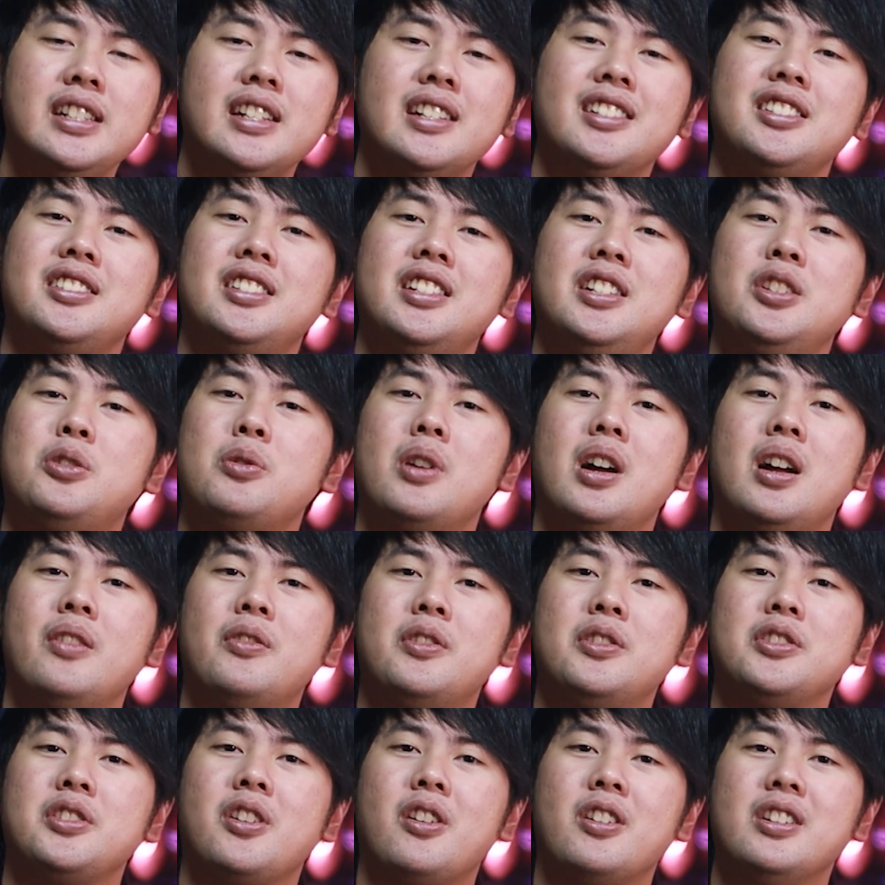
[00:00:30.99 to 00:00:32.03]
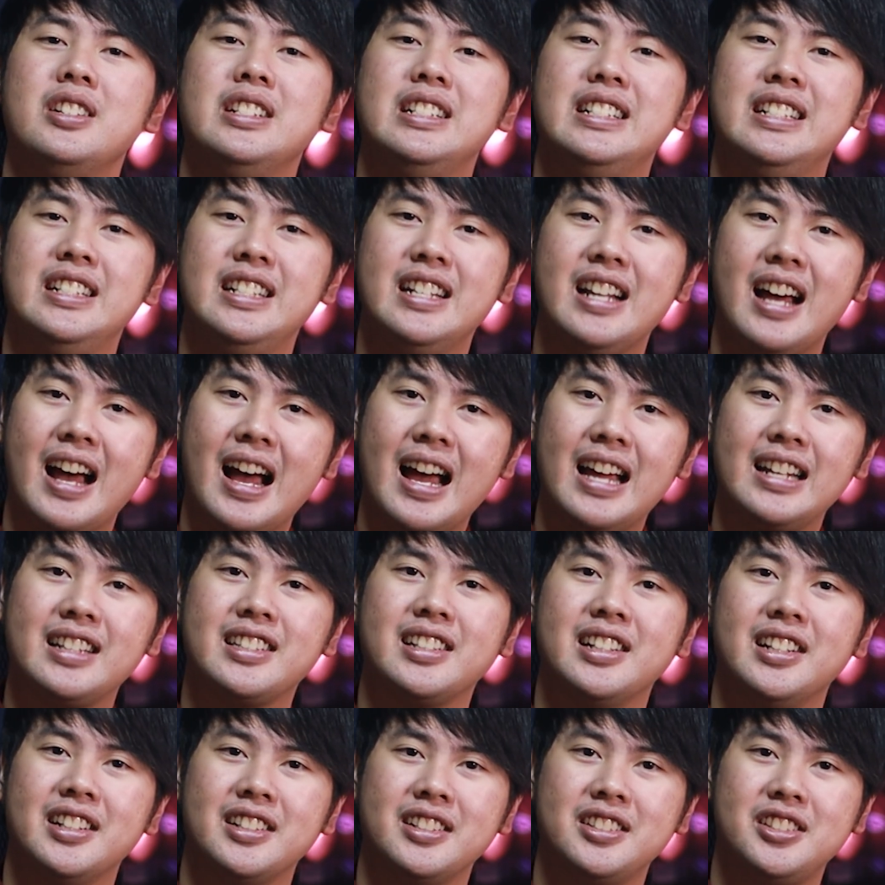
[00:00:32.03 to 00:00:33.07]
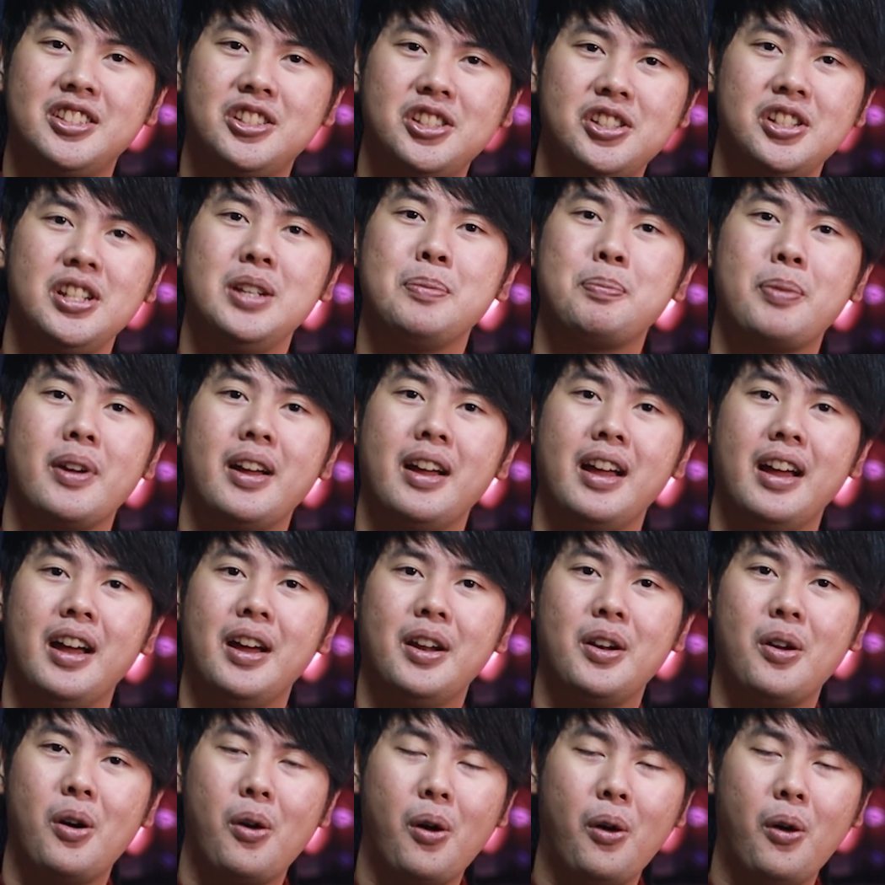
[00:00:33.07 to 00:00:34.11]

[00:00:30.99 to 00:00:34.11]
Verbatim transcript: EST drivers are not cheap at